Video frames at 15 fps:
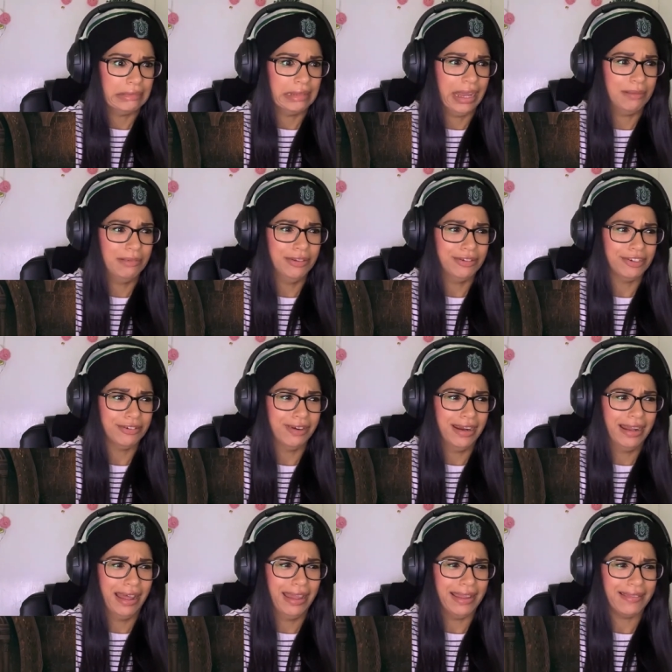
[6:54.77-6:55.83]
I'm not sure I
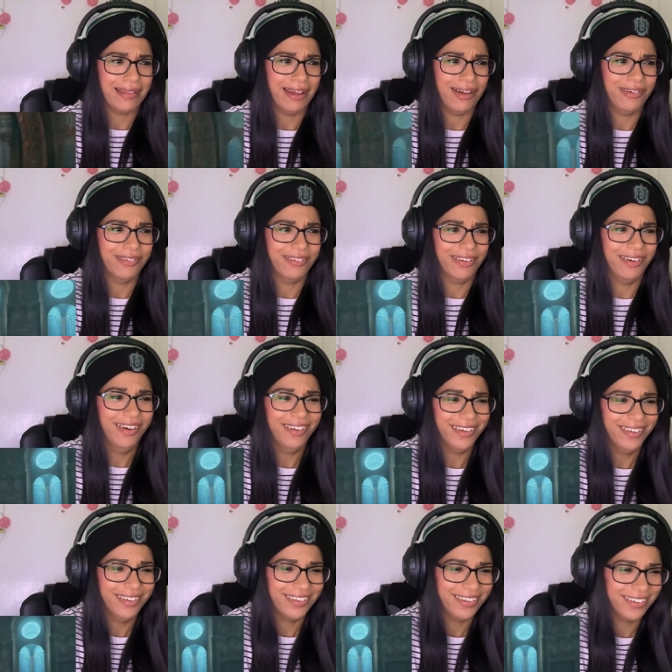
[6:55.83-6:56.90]
like that or
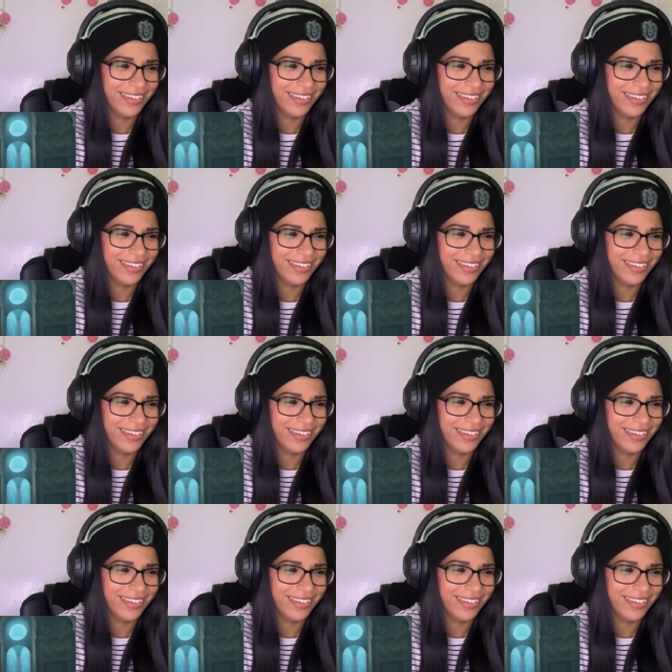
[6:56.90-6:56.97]
not.